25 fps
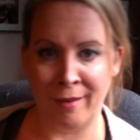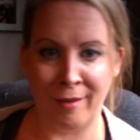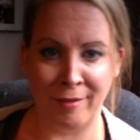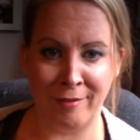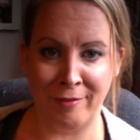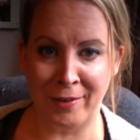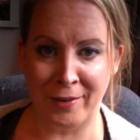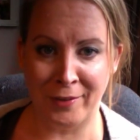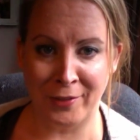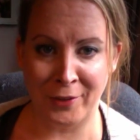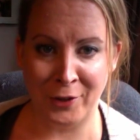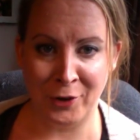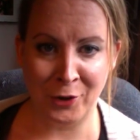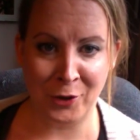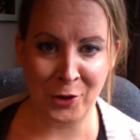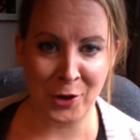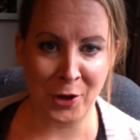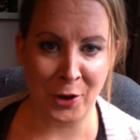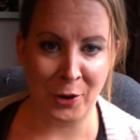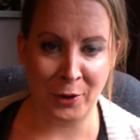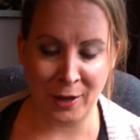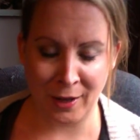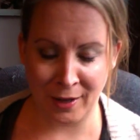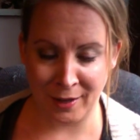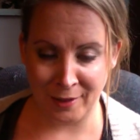fun little
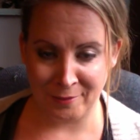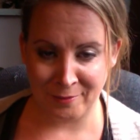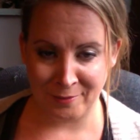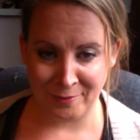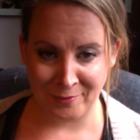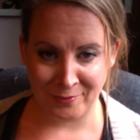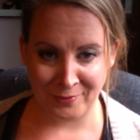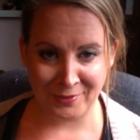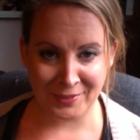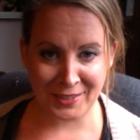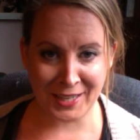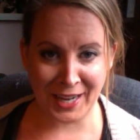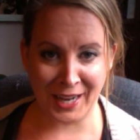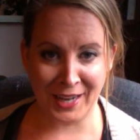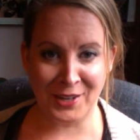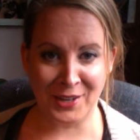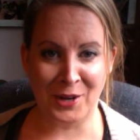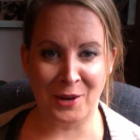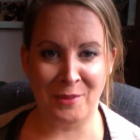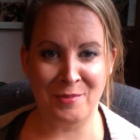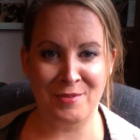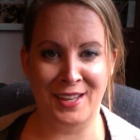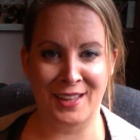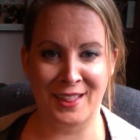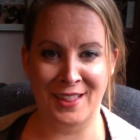yoga tank
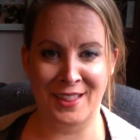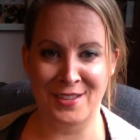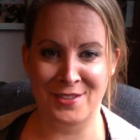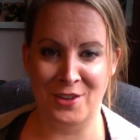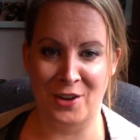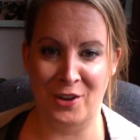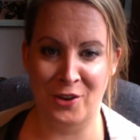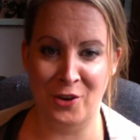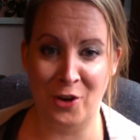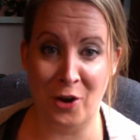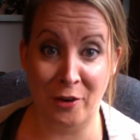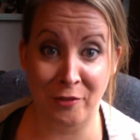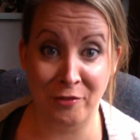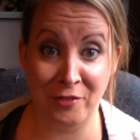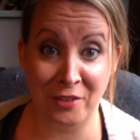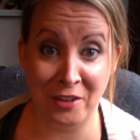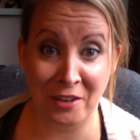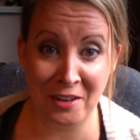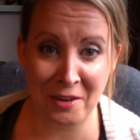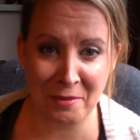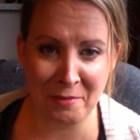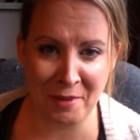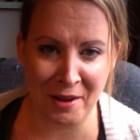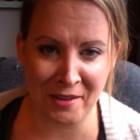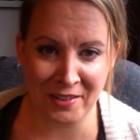tops like this on often
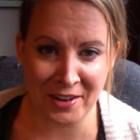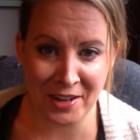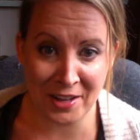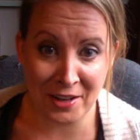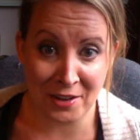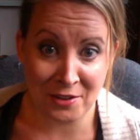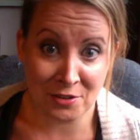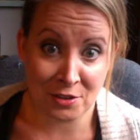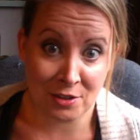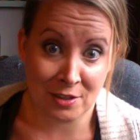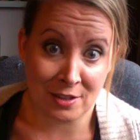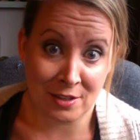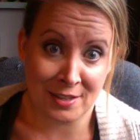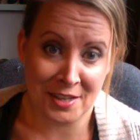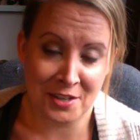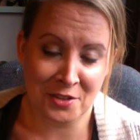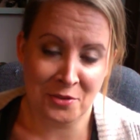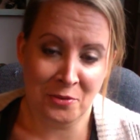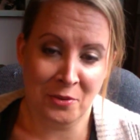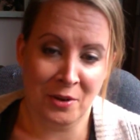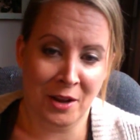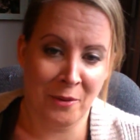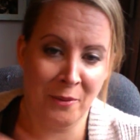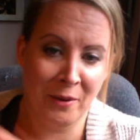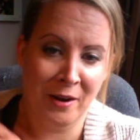in my videos because that's
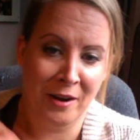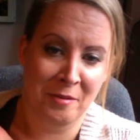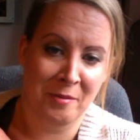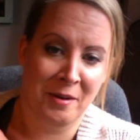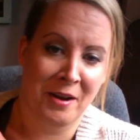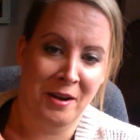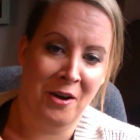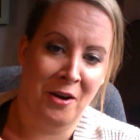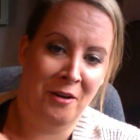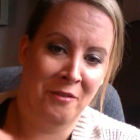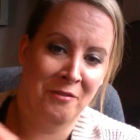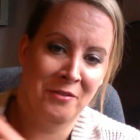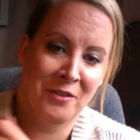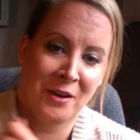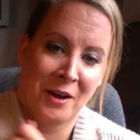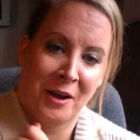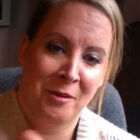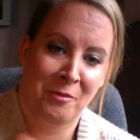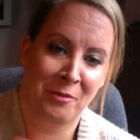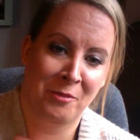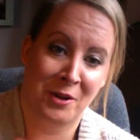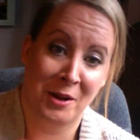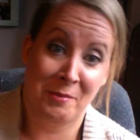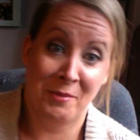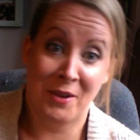what I wear in my off
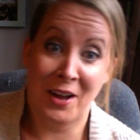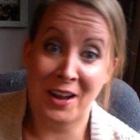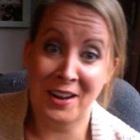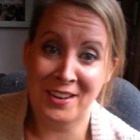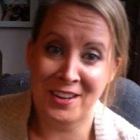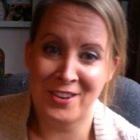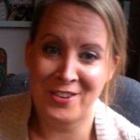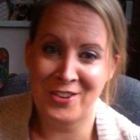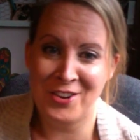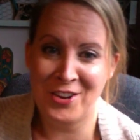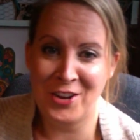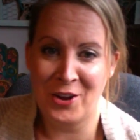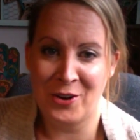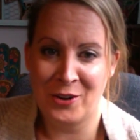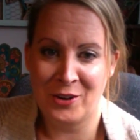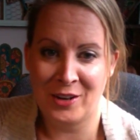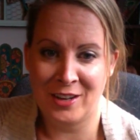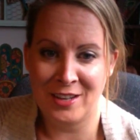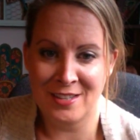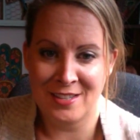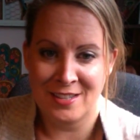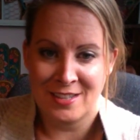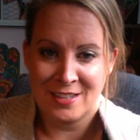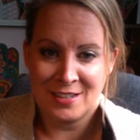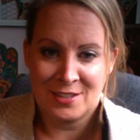time when I'm not teaching yoga,
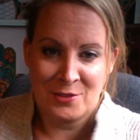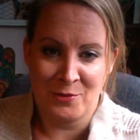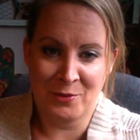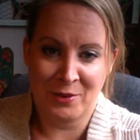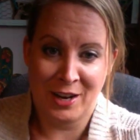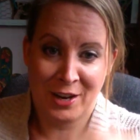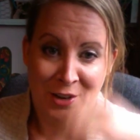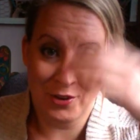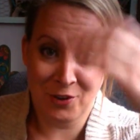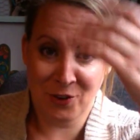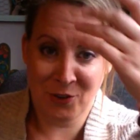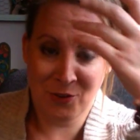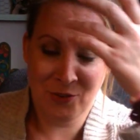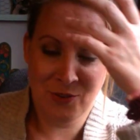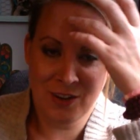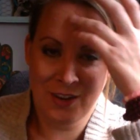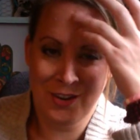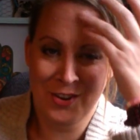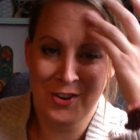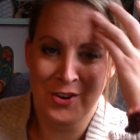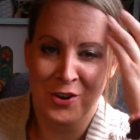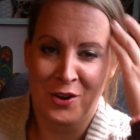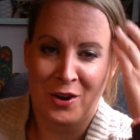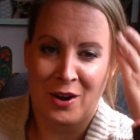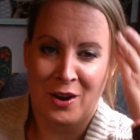since when I do
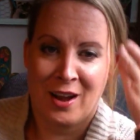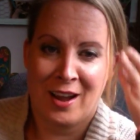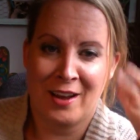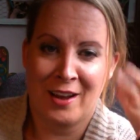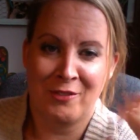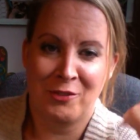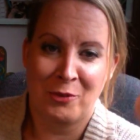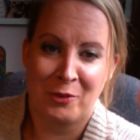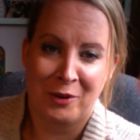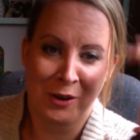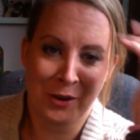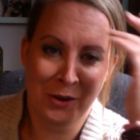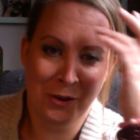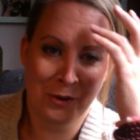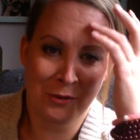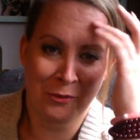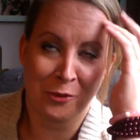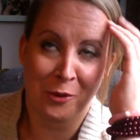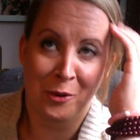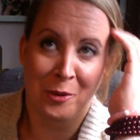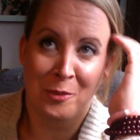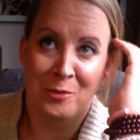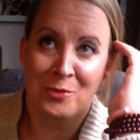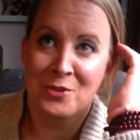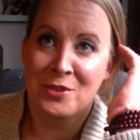teach yoga I have to wear
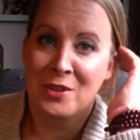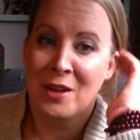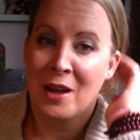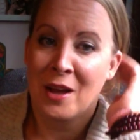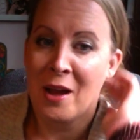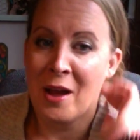uniforms.